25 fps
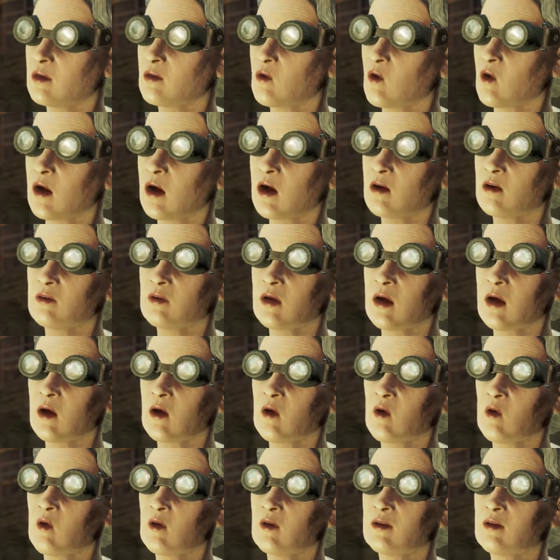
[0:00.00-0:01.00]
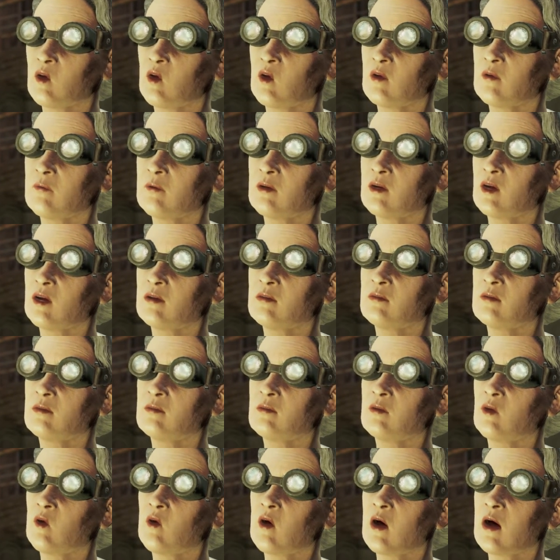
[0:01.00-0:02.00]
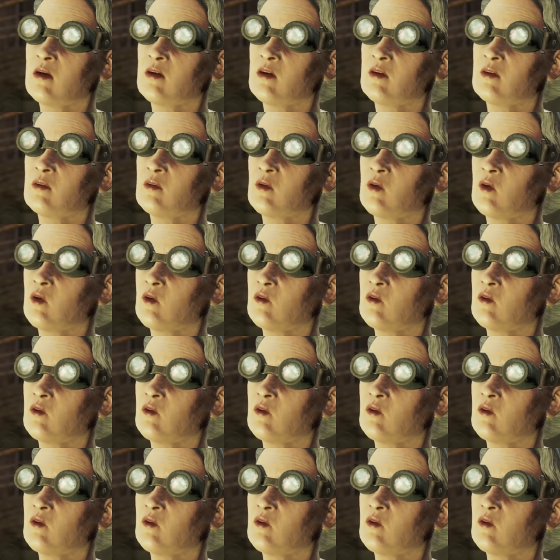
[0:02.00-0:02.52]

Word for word: but one day we hope to get it to one or